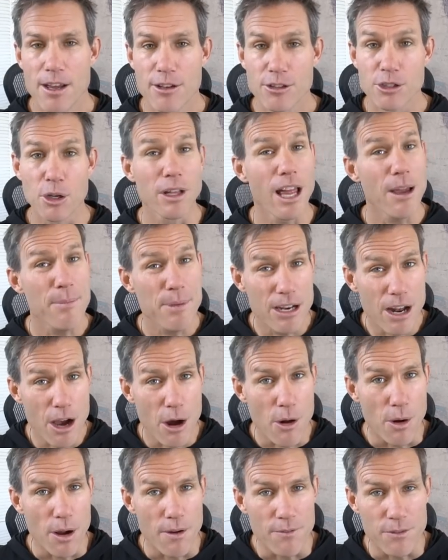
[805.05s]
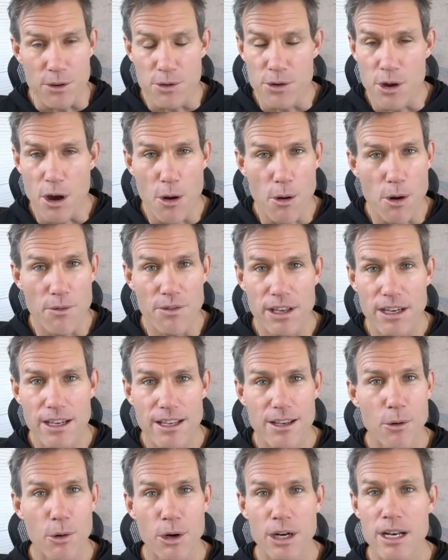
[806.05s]
So let me know if you know of
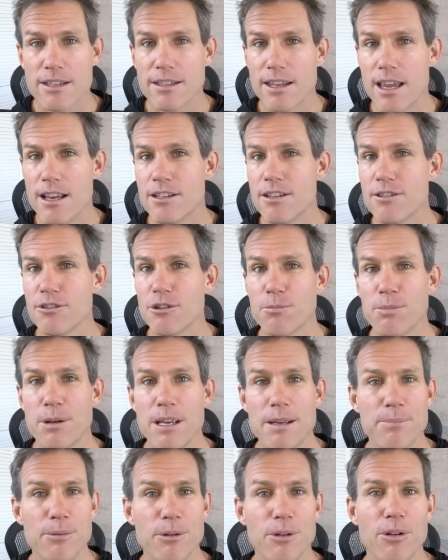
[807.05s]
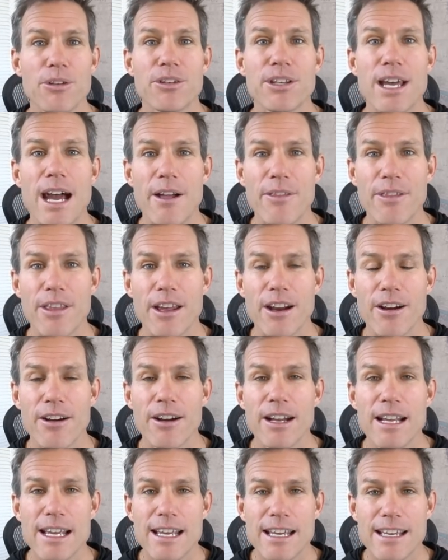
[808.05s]
any organizations or people down
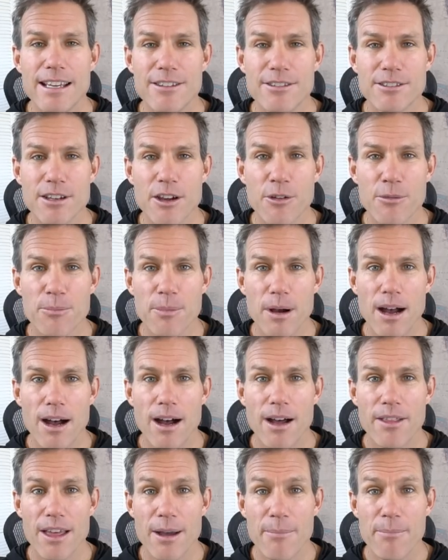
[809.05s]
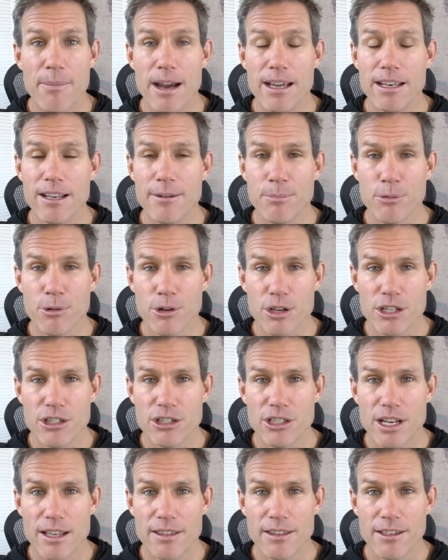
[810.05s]
there in Southern Baja that might
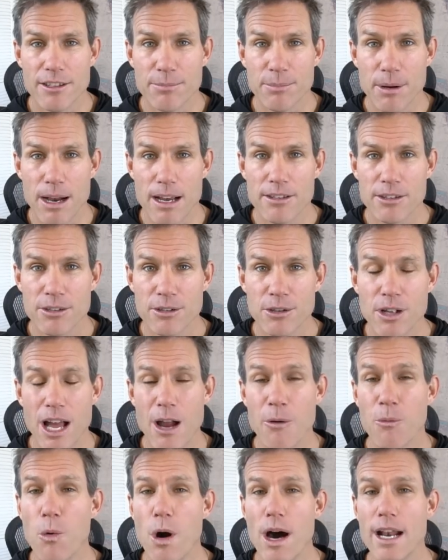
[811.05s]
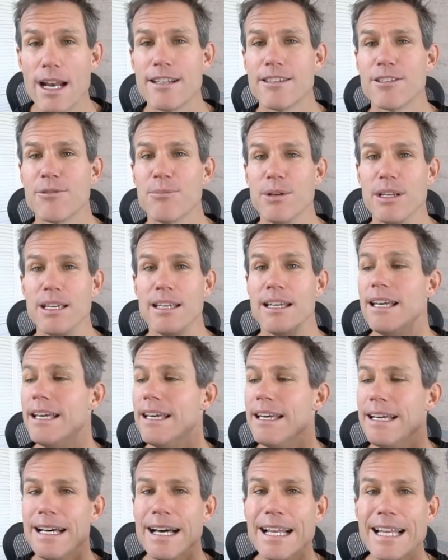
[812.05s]
appreciate this bicycle. I want it to be
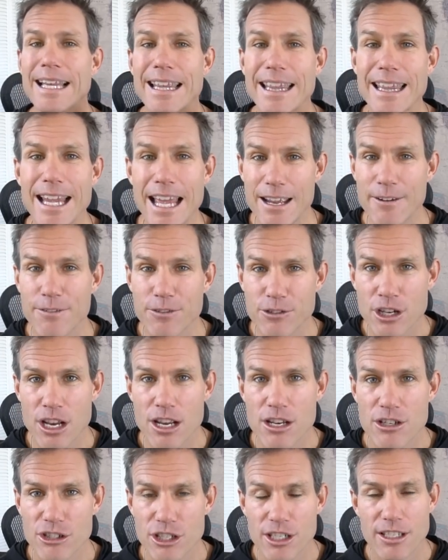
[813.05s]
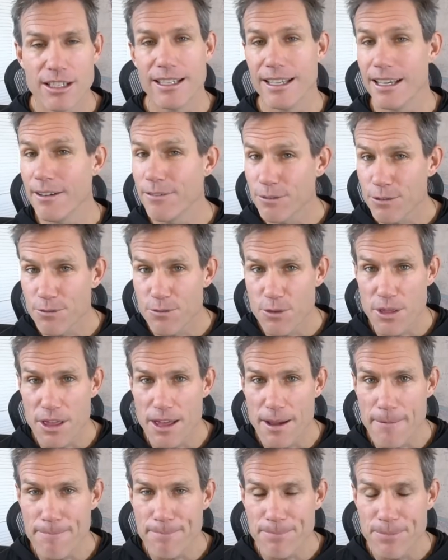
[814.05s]
a life-changing gift for
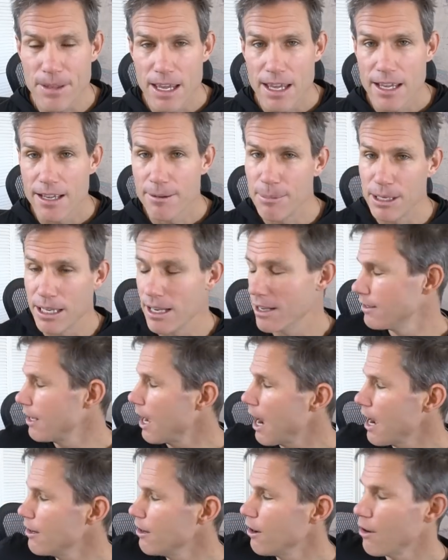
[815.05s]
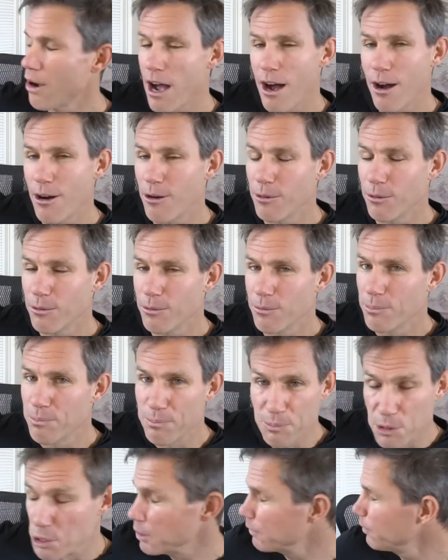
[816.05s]
them, because I know how
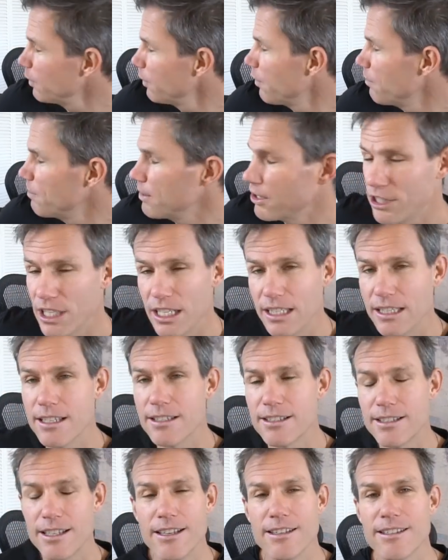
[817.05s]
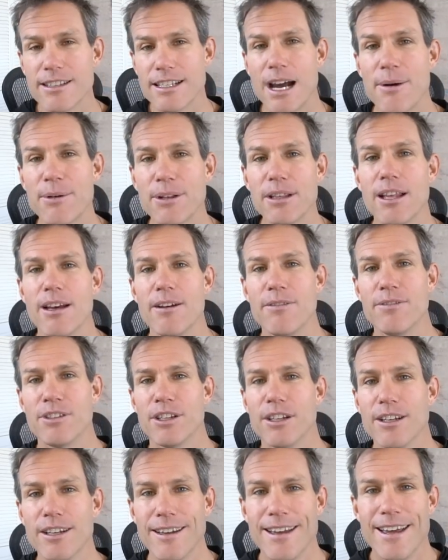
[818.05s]
beautiful of a machine this is, and I would love
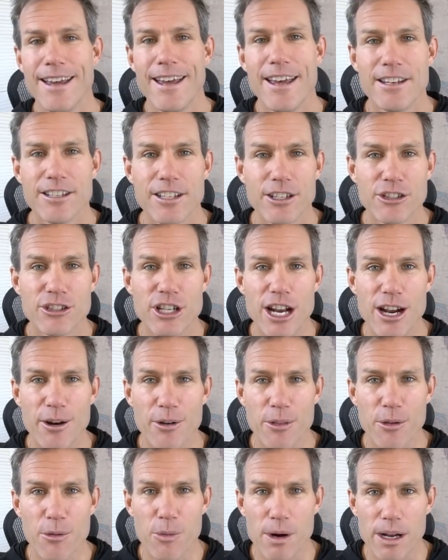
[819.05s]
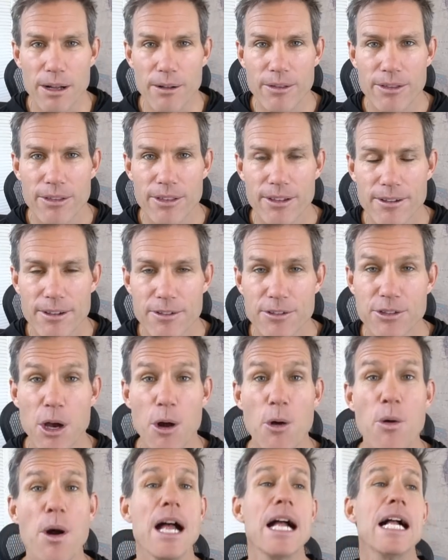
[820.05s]
to share the wealth.
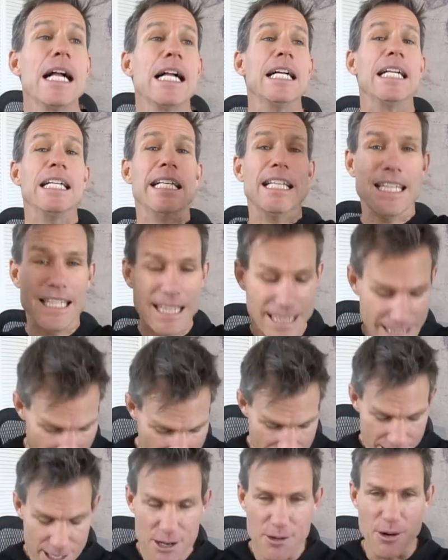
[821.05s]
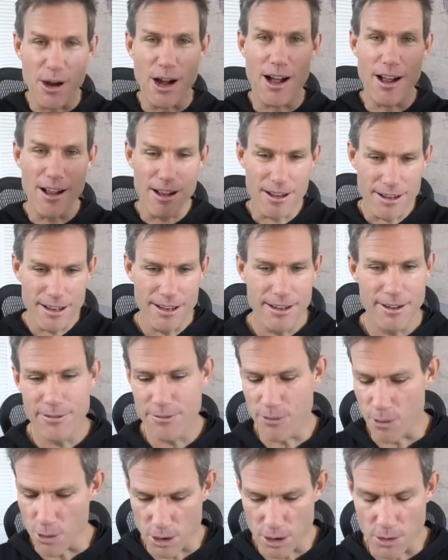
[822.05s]
So thank you all
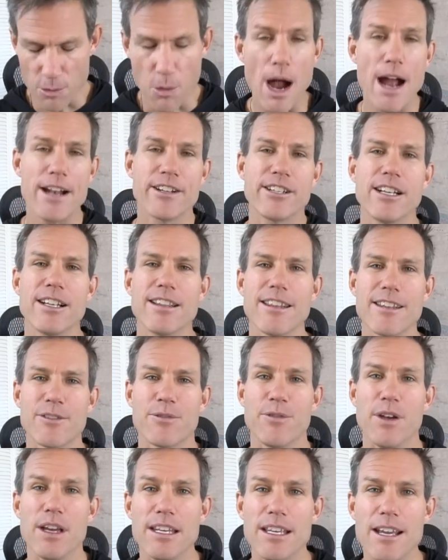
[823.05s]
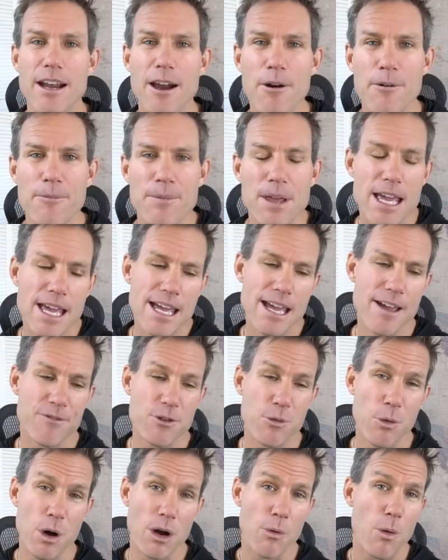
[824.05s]
for watching this video.
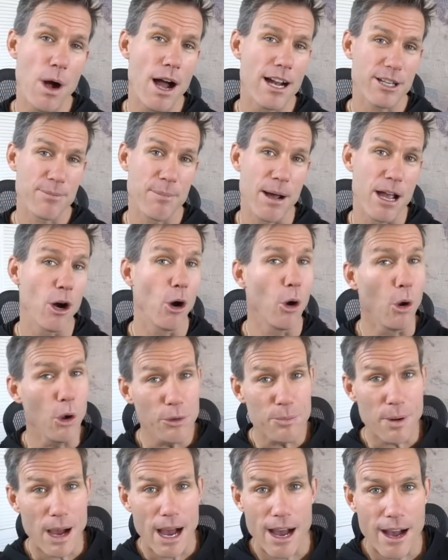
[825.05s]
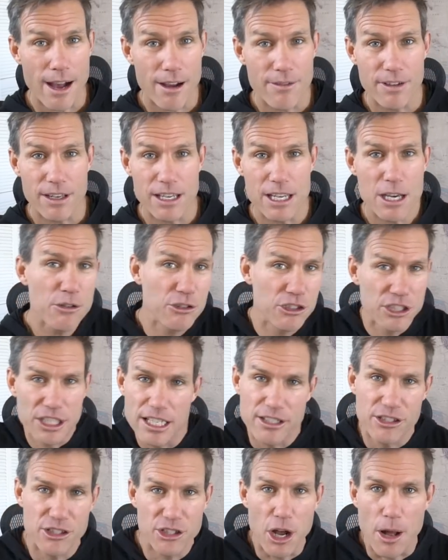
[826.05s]
If you want to watch my old Baja videos to
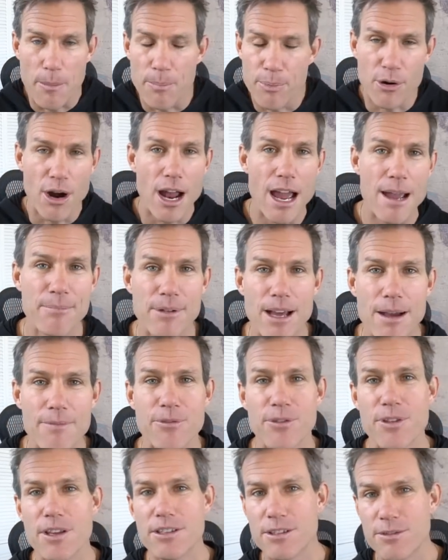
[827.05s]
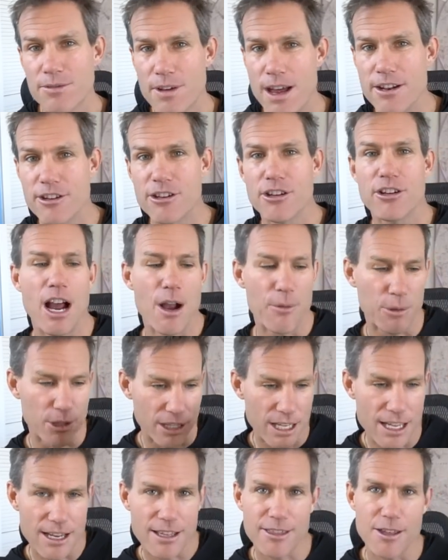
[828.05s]
get you all primed up for this adventure, I will
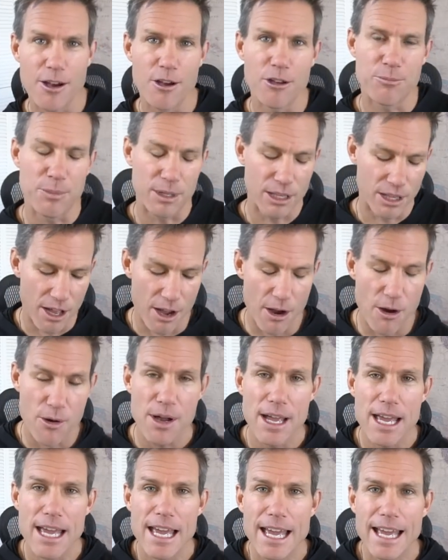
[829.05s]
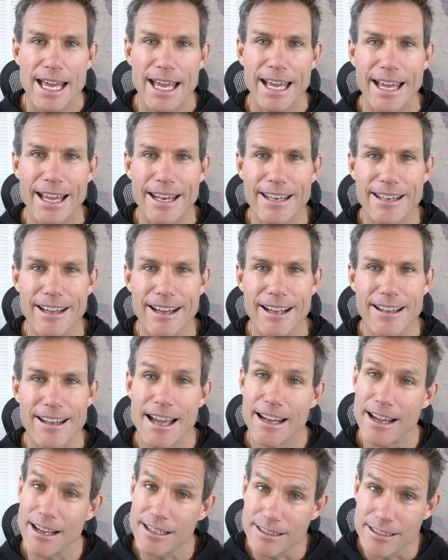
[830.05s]
link those below. And
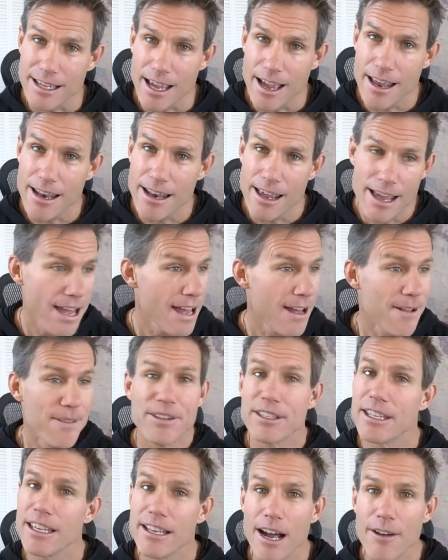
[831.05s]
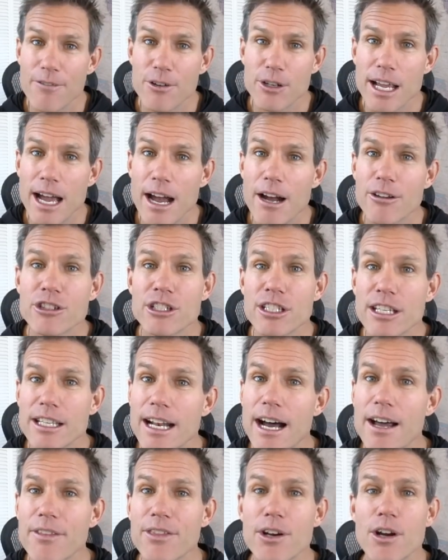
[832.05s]
like I said, get off your couch and
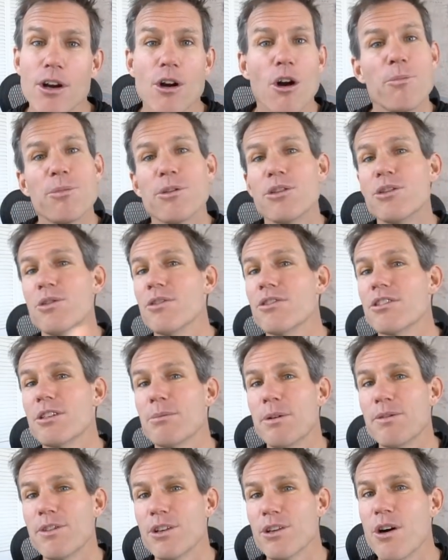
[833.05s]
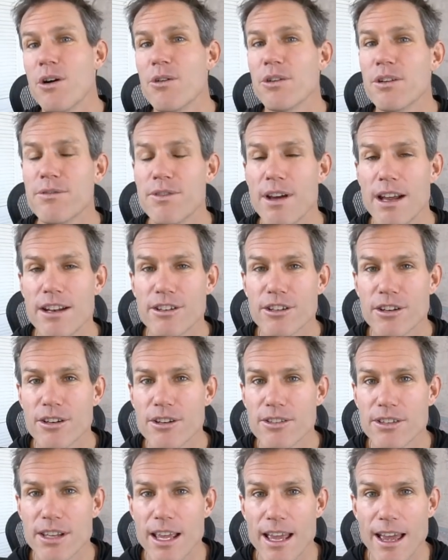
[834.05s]
get out there. I hope you're doing some of your own
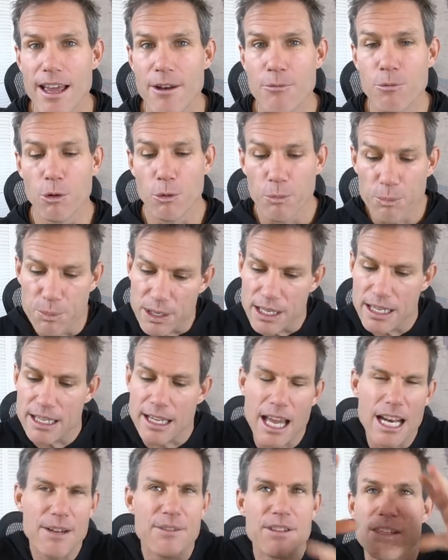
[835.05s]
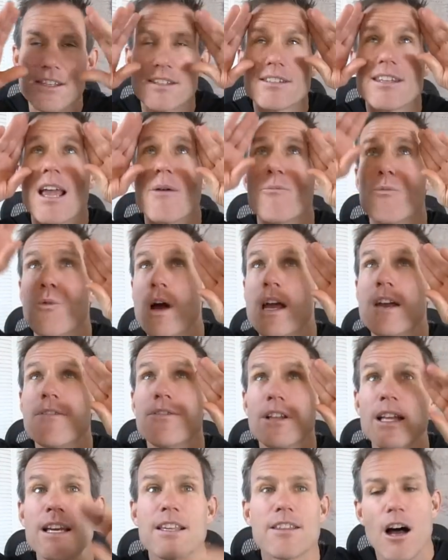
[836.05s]
adventures, and we'll be kind of in the same
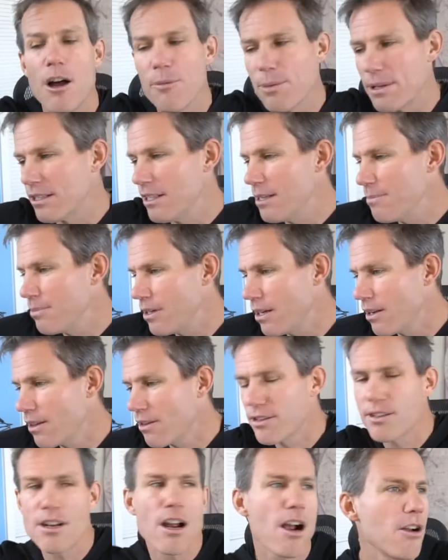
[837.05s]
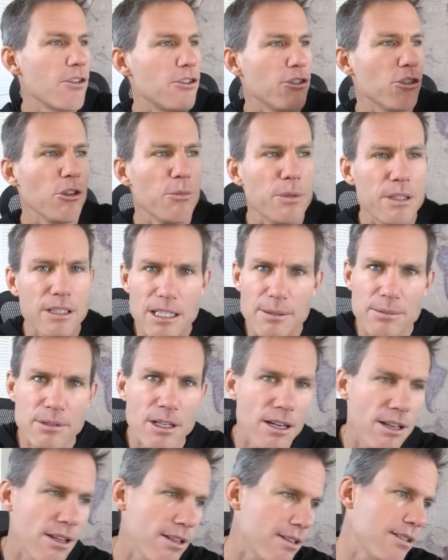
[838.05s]
wavelength. I'll be sleeping under the stars. You'll be sleeping
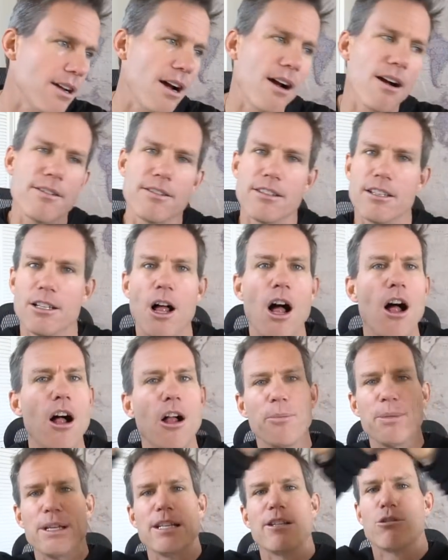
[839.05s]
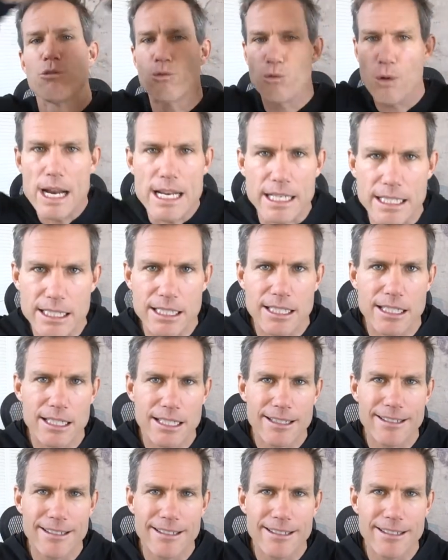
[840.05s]
under the stars. It'll all be great.